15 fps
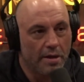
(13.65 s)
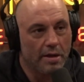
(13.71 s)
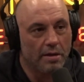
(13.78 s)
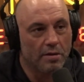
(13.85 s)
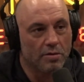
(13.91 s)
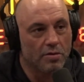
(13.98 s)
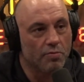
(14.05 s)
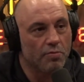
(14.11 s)
I
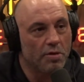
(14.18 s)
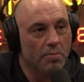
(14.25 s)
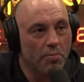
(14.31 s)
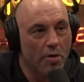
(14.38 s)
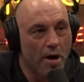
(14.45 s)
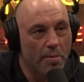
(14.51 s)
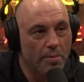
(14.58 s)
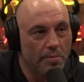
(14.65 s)
think there's a real
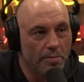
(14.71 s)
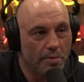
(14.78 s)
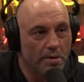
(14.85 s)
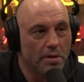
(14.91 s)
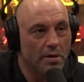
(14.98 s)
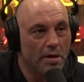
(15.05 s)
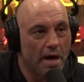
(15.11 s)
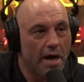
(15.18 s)
problem
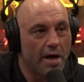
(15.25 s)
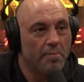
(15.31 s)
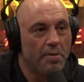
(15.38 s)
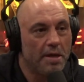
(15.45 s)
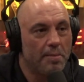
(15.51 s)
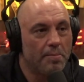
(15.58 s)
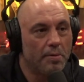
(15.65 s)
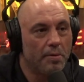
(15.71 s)
with a lot
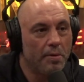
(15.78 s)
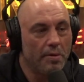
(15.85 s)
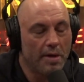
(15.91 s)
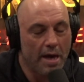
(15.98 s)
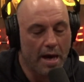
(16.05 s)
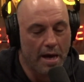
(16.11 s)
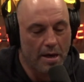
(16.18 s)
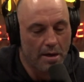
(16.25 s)
of people
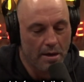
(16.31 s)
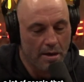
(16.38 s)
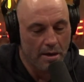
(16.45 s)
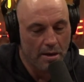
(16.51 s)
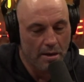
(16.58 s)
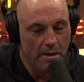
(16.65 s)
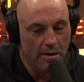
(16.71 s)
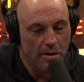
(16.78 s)
that
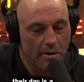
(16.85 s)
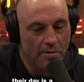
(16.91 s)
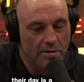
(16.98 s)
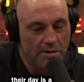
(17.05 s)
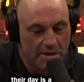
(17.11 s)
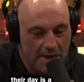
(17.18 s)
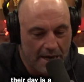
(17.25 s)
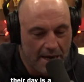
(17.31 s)
their
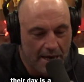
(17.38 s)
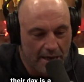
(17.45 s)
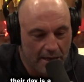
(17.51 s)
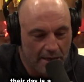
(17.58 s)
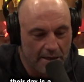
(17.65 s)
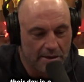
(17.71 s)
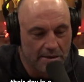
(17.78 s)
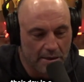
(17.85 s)

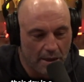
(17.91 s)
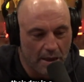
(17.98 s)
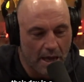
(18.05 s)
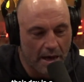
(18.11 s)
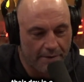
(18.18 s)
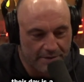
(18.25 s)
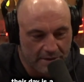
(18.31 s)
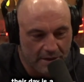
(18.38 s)
day is a
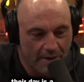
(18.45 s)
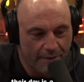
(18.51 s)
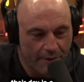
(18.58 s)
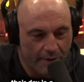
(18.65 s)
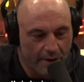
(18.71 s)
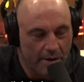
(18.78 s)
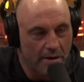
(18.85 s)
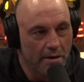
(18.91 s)
lot of
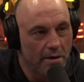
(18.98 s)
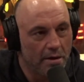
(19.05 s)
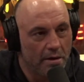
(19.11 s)
suffering.